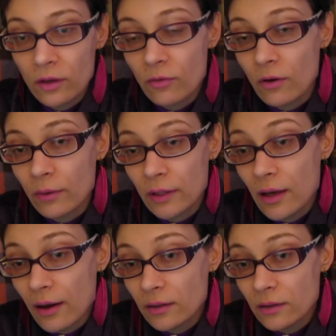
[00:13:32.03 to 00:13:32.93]
I've already
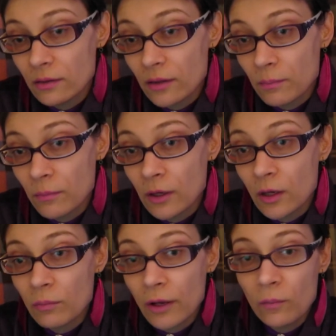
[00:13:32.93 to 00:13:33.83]
gotten into them,
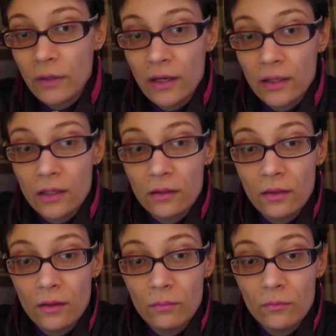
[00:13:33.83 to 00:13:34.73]
but I'll be getting into
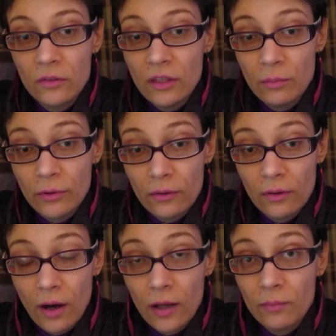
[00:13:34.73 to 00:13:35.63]
them
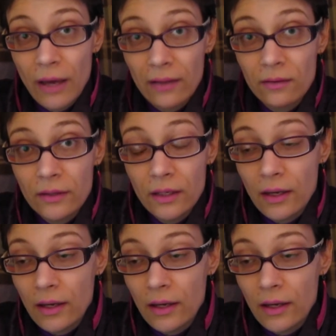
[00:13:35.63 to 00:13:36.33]
deeper automatically.